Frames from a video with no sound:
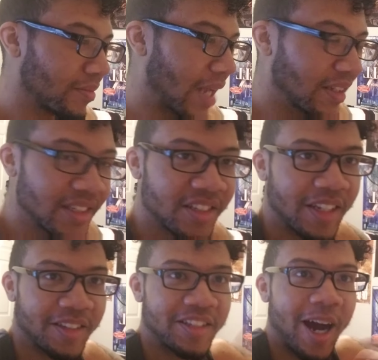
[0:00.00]
At least
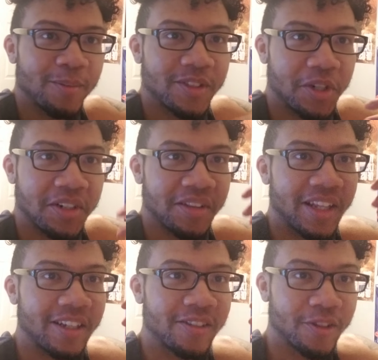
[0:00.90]
take the time to try to
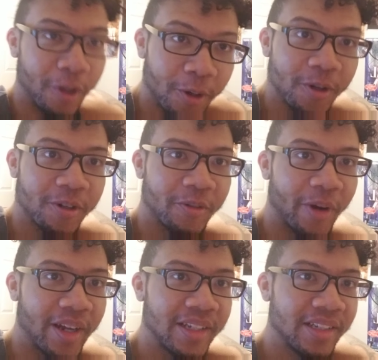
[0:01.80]
like learn,
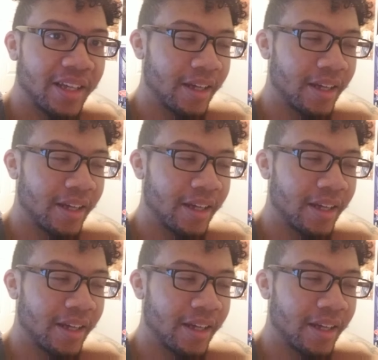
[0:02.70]
right?